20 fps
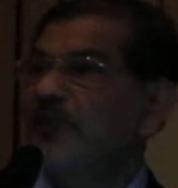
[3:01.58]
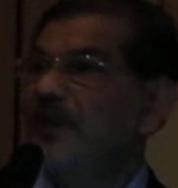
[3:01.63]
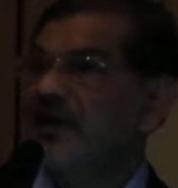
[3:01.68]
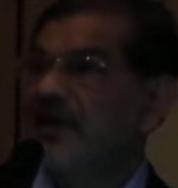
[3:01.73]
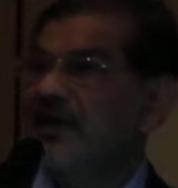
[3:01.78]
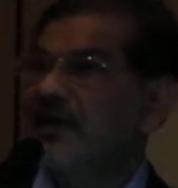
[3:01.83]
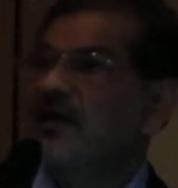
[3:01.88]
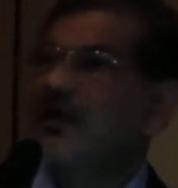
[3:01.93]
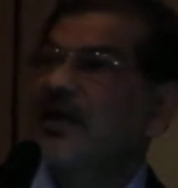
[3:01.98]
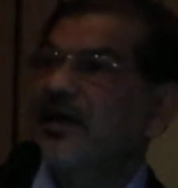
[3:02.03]
make
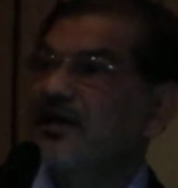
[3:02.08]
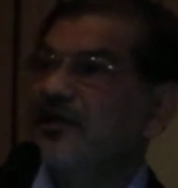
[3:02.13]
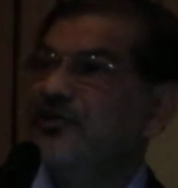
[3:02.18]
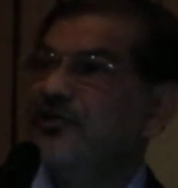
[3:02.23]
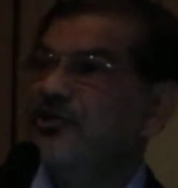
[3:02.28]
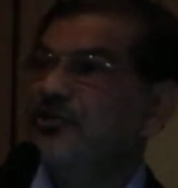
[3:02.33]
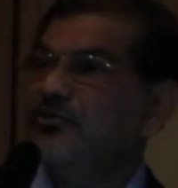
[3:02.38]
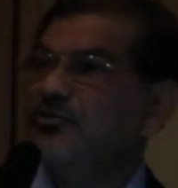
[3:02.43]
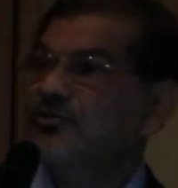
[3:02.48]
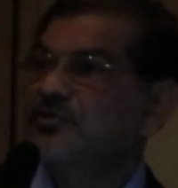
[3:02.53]
headline
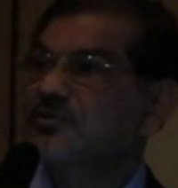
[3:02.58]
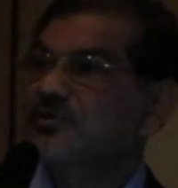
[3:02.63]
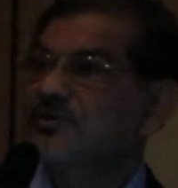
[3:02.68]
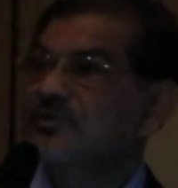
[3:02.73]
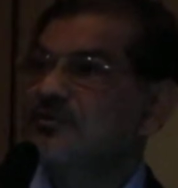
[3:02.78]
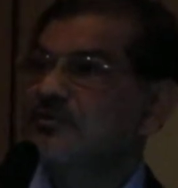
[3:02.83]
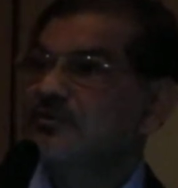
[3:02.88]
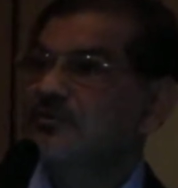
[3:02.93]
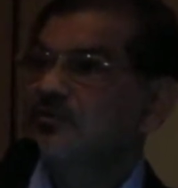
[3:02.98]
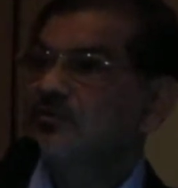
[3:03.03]
news,
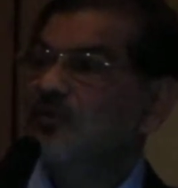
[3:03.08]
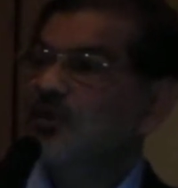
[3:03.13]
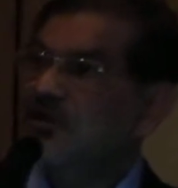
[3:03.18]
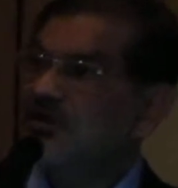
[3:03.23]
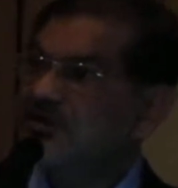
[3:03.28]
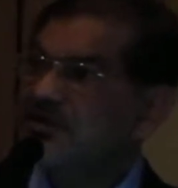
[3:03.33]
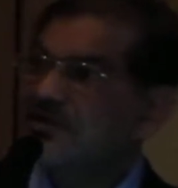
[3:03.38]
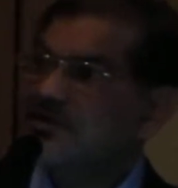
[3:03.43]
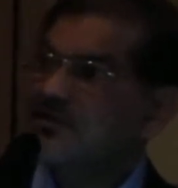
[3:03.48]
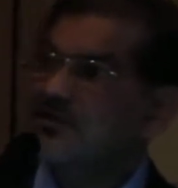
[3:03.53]

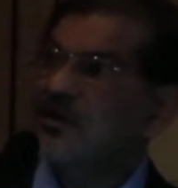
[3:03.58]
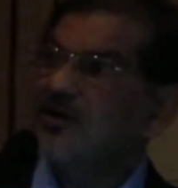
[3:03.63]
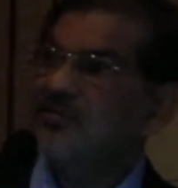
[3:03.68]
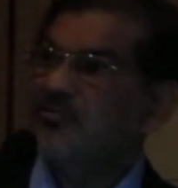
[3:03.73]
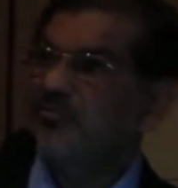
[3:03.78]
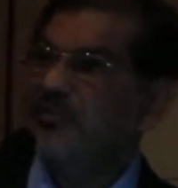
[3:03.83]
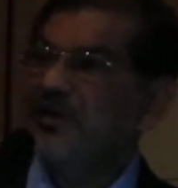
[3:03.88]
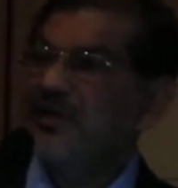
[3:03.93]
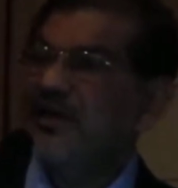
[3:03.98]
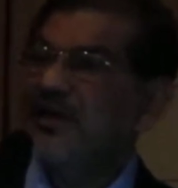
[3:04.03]
what does
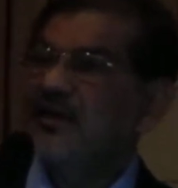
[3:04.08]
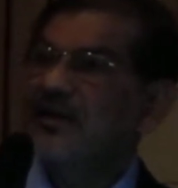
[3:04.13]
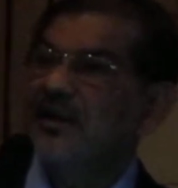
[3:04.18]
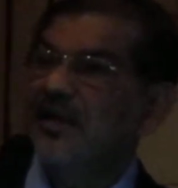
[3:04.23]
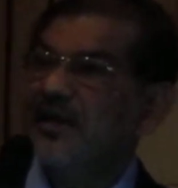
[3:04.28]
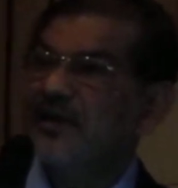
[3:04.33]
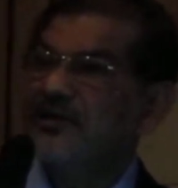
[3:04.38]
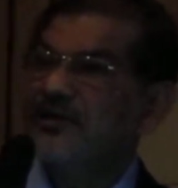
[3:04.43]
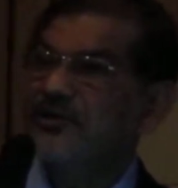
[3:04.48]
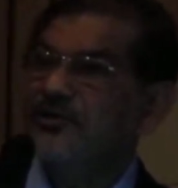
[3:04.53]
not make
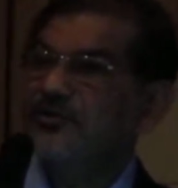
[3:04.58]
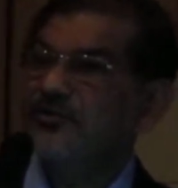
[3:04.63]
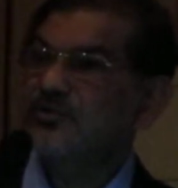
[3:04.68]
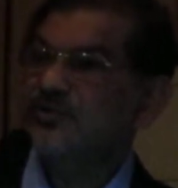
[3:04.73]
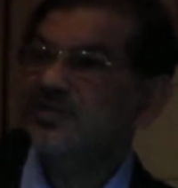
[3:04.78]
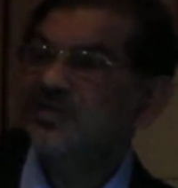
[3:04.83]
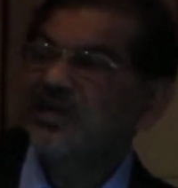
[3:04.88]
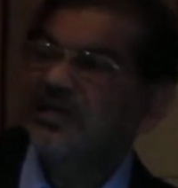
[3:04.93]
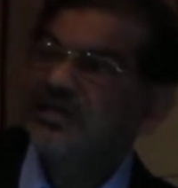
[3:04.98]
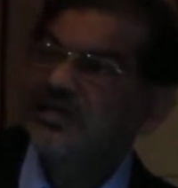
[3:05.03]
headline
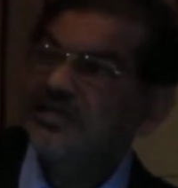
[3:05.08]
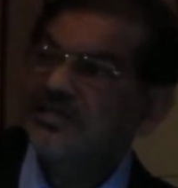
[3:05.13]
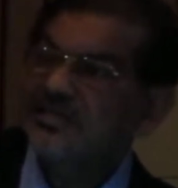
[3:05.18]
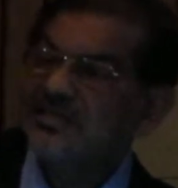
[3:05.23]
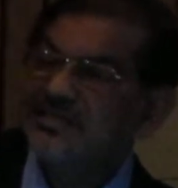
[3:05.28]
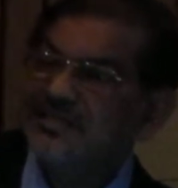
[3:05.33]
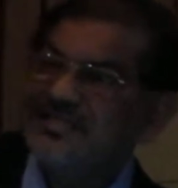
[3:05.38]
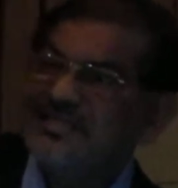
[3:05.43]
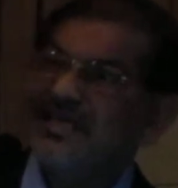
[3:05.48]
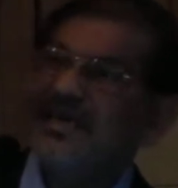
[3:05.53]
news is
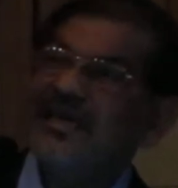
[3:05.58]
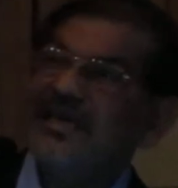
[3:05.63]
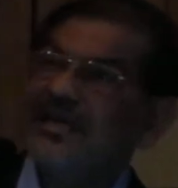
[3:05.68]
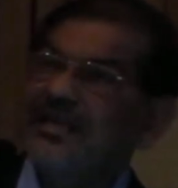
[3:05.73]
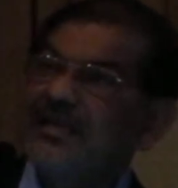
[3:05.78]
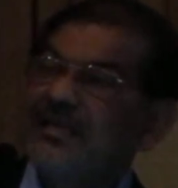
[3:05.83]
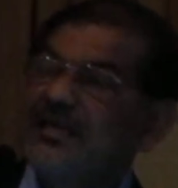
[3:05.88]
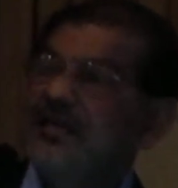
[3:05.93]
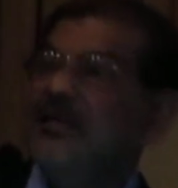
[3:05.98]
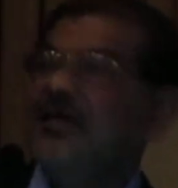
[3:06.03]
a
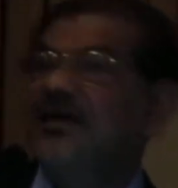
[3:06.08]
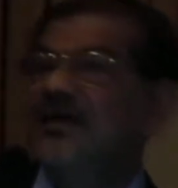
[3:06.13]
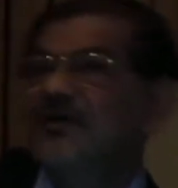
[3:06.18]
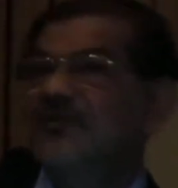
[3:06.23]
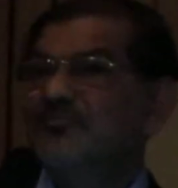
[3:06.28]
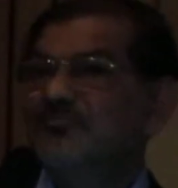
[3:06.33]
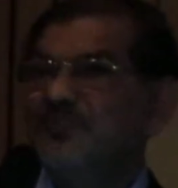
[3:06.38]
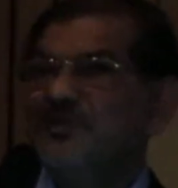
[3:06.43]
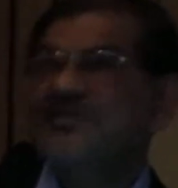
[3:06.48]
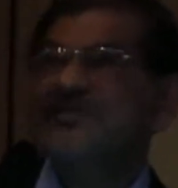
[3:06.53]
daily
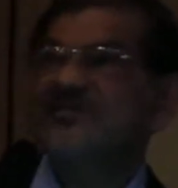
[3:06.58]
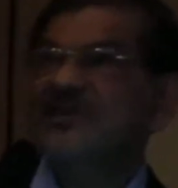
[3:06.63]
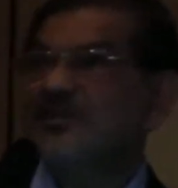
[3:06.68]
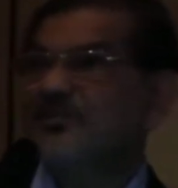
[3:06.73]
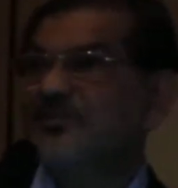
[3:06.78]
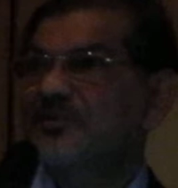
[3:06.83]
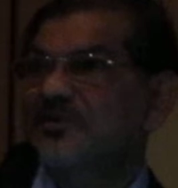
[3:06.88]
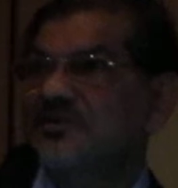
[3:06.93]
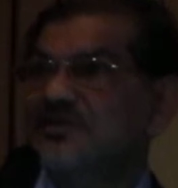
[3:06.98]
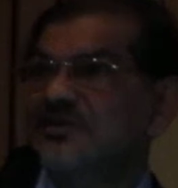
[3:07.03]

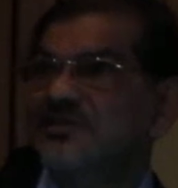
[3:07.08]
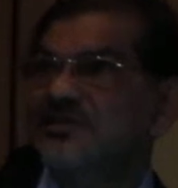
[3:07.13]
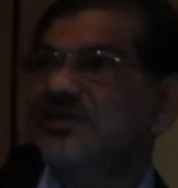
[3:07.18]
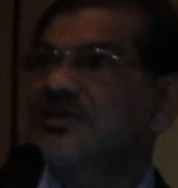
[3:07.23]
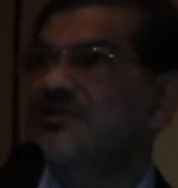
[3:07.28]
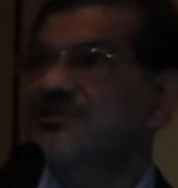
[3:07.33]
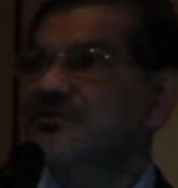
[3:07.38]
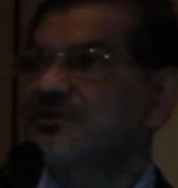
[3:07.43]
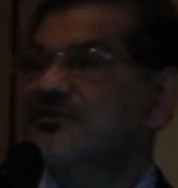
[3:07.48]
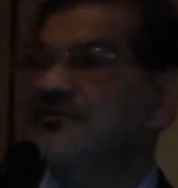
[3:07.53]

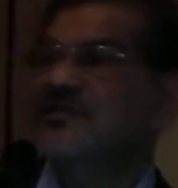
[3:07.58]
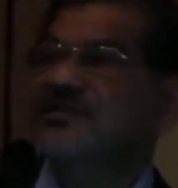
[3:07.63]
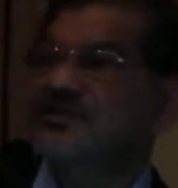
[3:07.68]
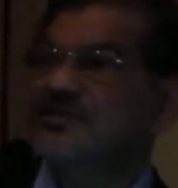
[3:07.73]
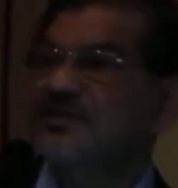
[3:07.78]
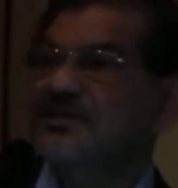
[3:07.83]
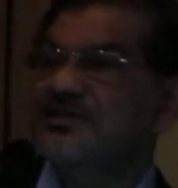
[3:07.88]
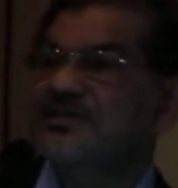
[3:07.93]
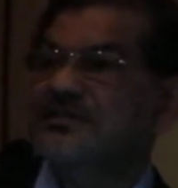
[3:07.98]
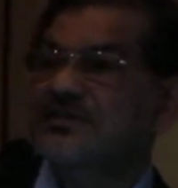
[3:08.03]
misrepresentation of
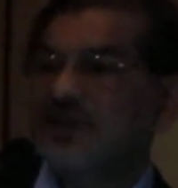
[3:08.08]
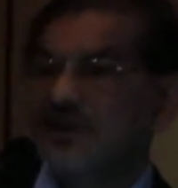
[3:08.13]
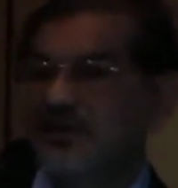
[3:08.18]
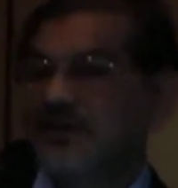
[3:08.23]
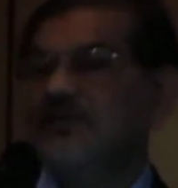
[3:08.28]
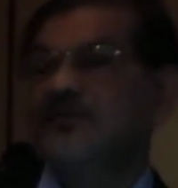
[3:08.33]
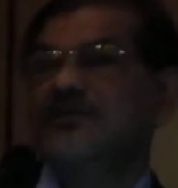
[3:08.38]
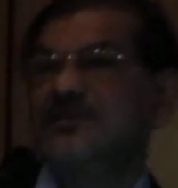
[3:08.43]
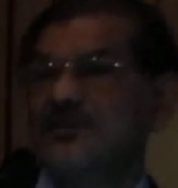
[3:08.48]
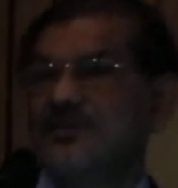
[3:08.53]
research that
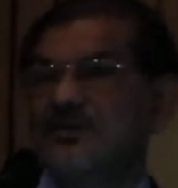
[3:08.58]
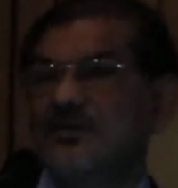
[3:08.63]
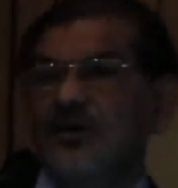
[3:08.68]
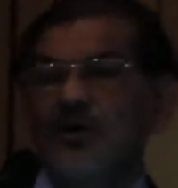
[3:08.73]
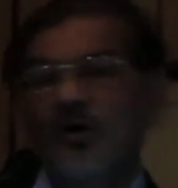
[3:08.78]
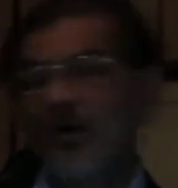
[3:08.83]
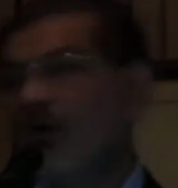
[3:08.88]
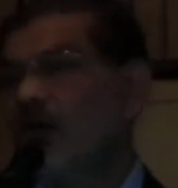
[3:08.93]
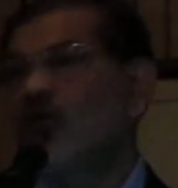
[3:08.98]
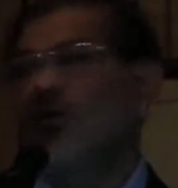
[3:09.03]
occurs
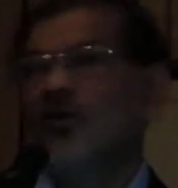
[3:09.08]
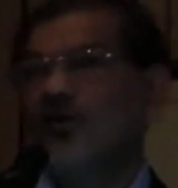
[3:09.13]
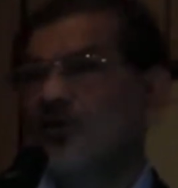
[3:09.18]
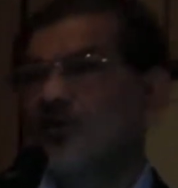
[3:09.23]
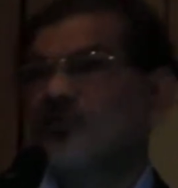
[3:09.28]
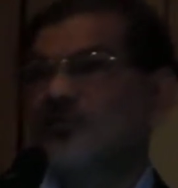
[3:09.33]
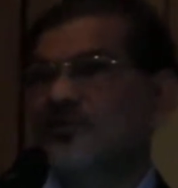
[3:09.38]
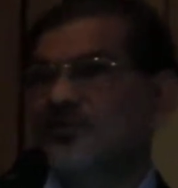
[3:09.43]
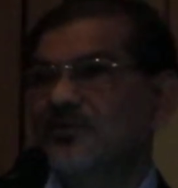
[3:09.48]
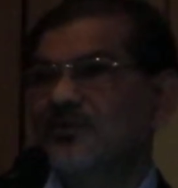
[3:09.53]
all
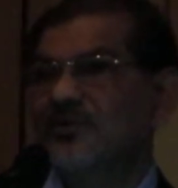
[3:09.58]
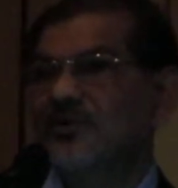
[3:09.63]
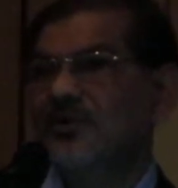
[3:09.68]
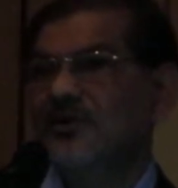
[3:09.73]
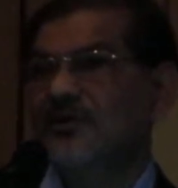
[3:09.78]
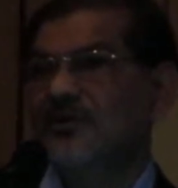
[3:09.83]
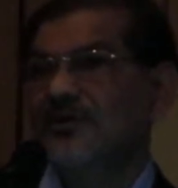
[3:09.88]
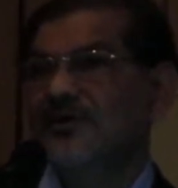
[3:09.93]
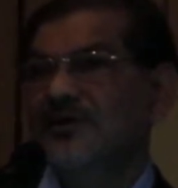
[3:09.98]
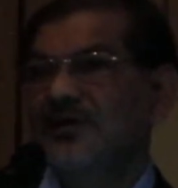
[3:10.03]
over the world,